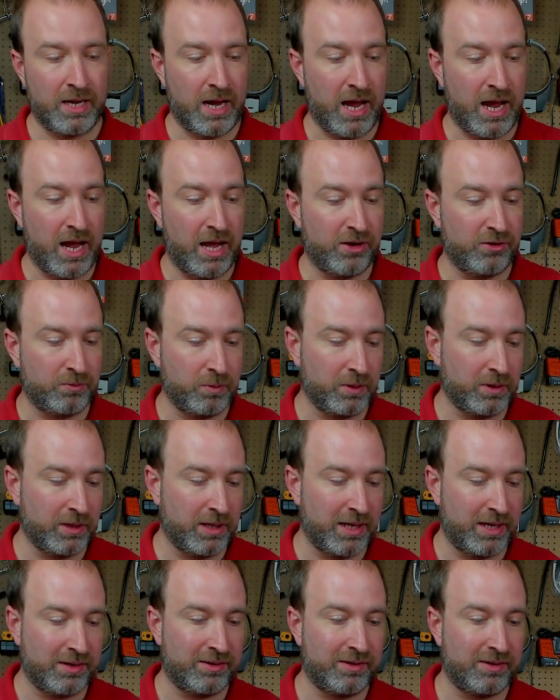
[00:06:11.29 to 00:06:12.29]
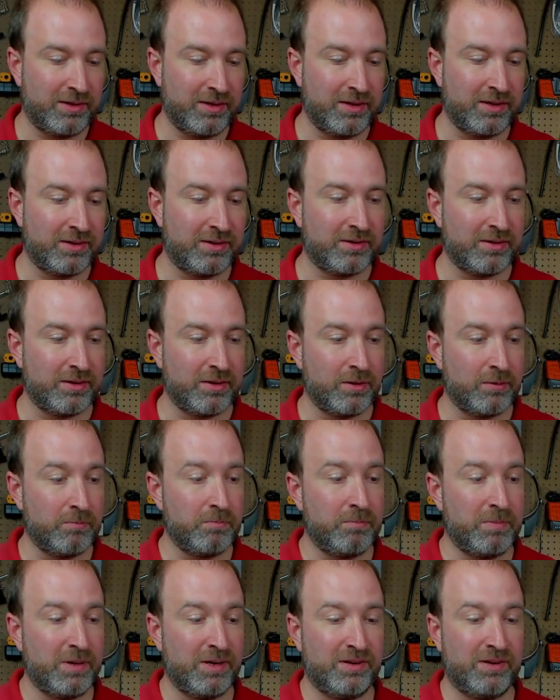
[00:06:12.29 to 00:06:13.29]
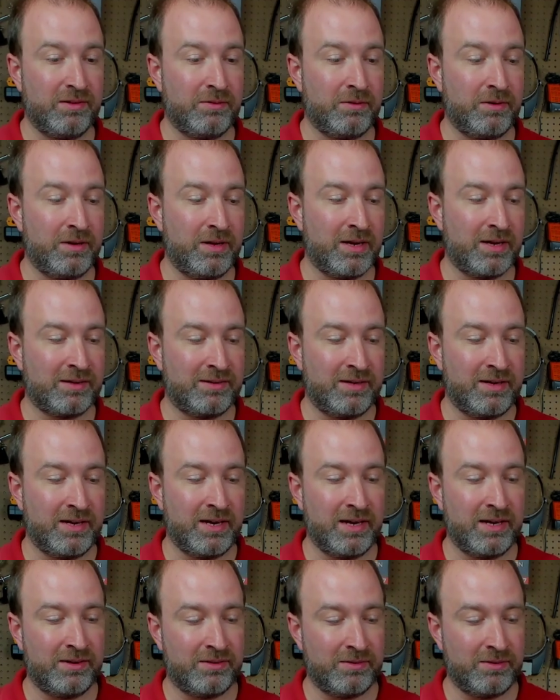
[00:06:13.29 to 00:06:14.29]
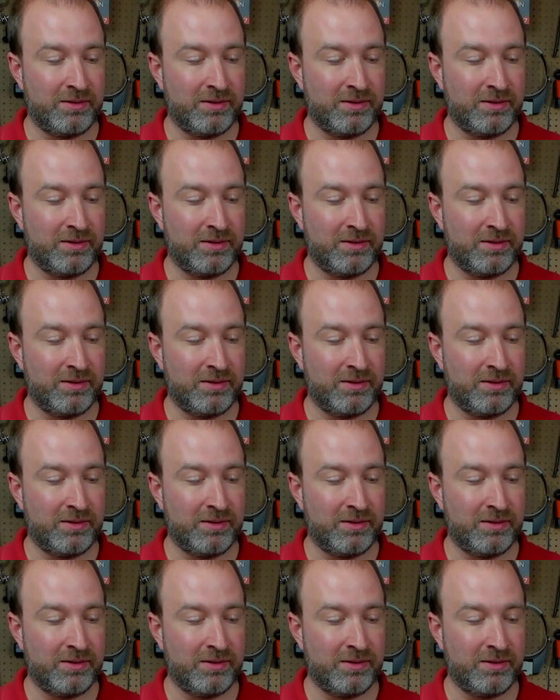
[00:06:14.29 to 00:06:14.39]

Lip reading: as well as this PC30X Sennheiser.